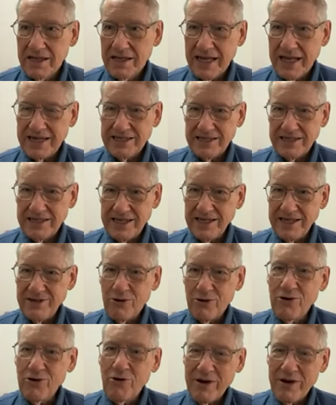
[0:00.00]
like, they
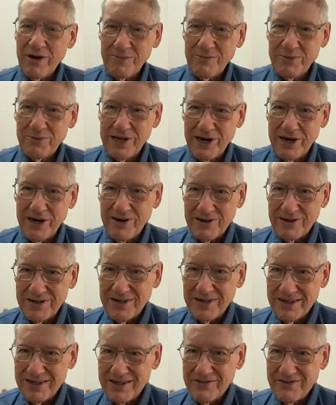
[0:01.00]
didn't own a record player
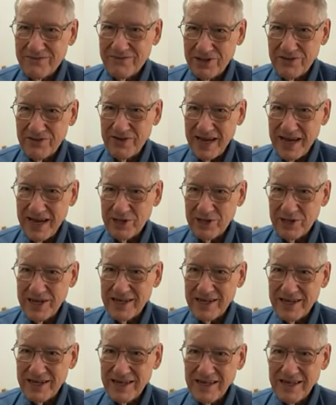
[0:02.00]
for the family.